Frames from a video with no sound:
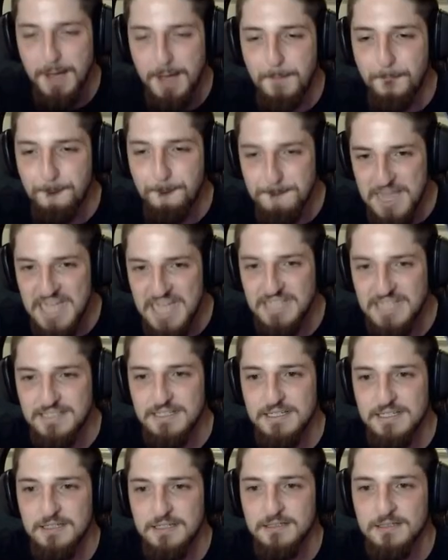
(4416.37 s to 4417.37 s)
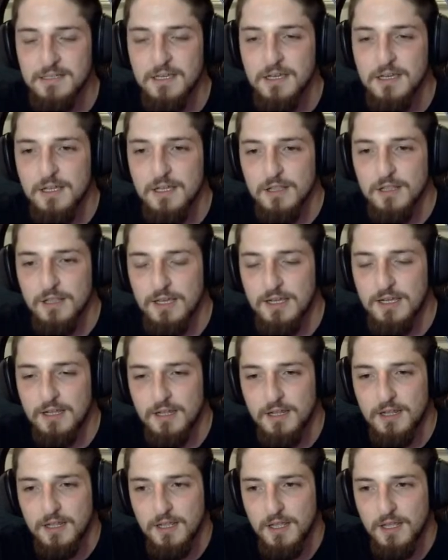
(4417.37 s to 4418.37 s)
amazing. Like,
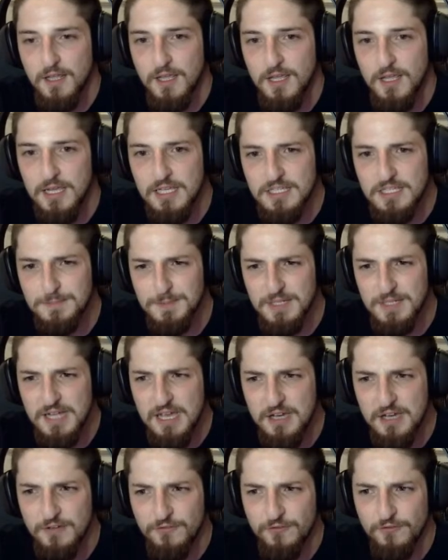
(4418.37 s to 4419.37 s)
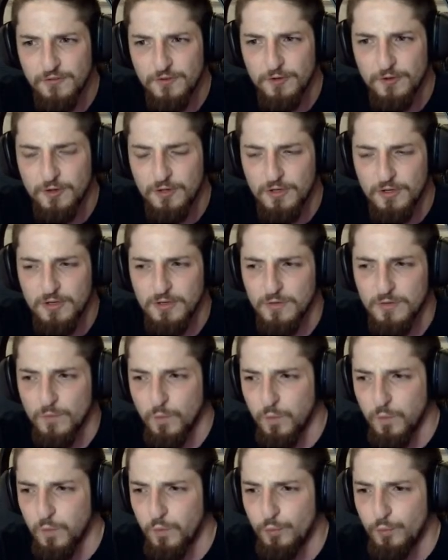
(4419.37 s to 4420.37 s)
it's been out for
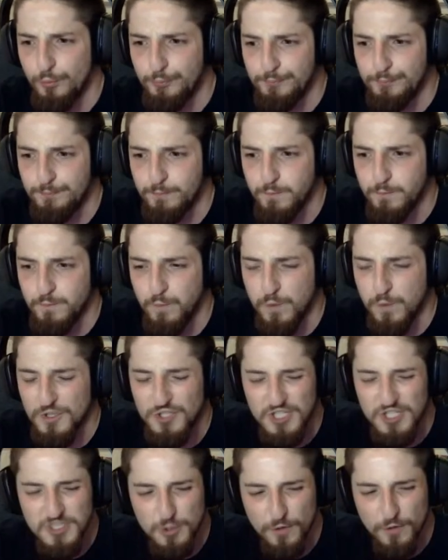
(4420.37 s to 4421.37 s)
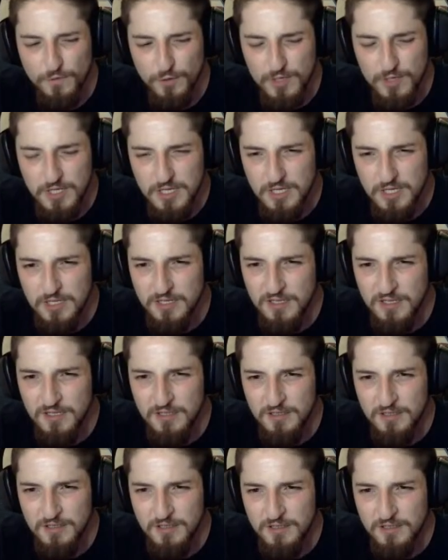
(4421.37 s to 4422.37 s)
just over a
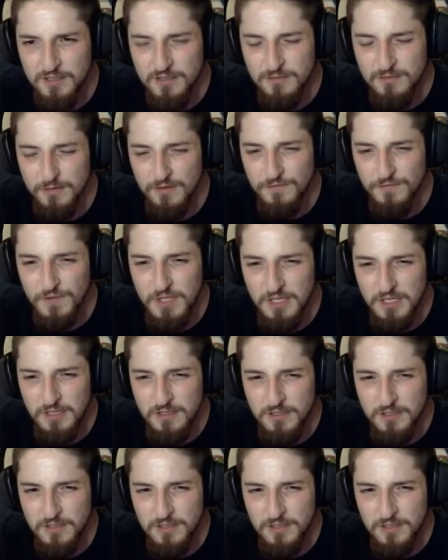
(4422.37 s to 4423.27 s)
year, roughly.